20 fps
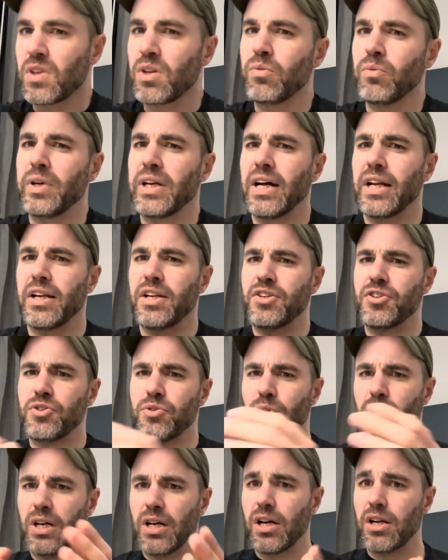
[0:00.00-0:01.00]
we got
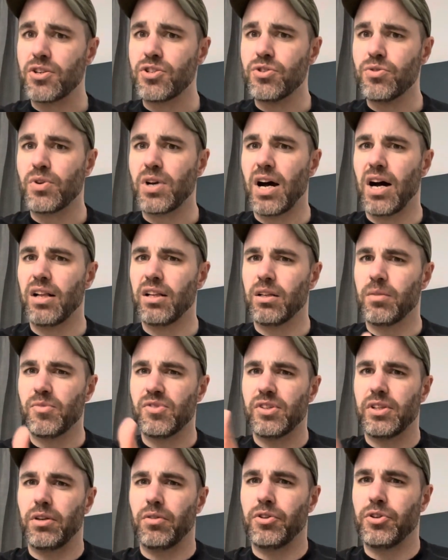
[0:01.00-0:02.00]
into uh, two columns
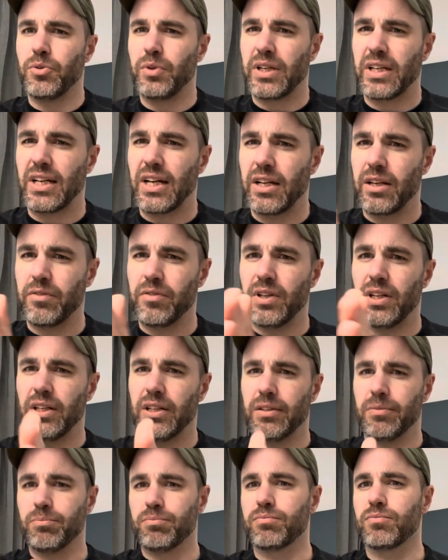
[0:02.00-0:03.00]
and they were doing it kind of
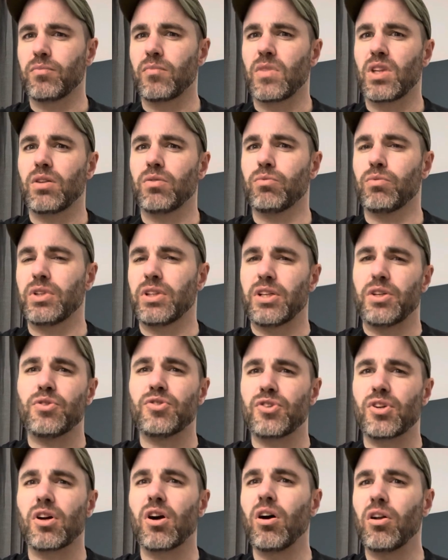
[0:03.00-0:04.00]
what they
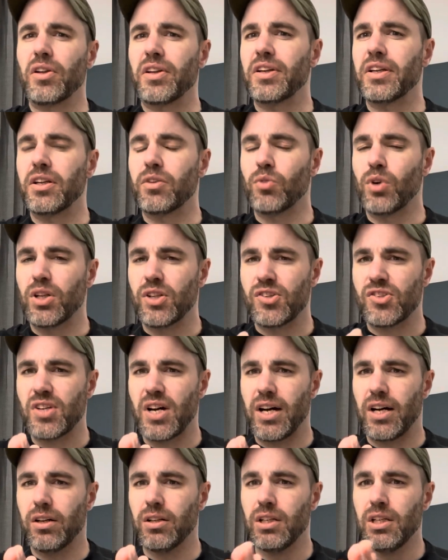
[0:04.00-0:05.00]
used to call Indian run
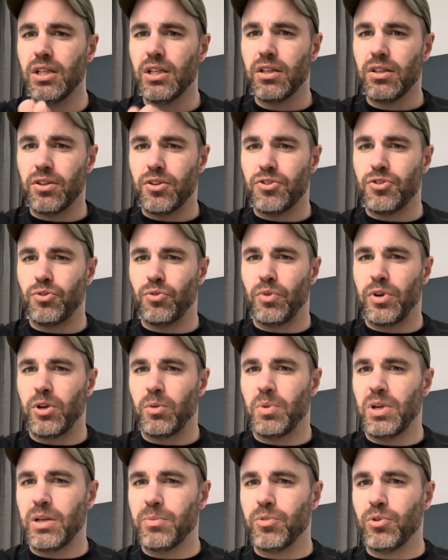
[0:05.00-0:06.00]
style. The two rear
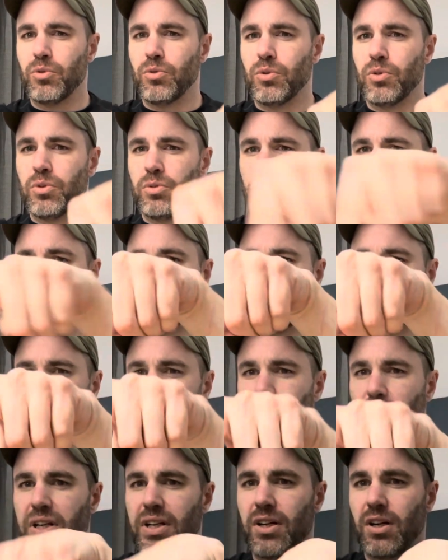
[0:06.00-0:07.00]
people will
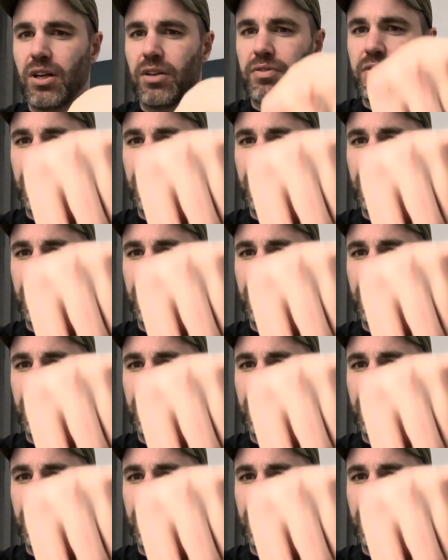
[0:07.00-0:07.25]
break off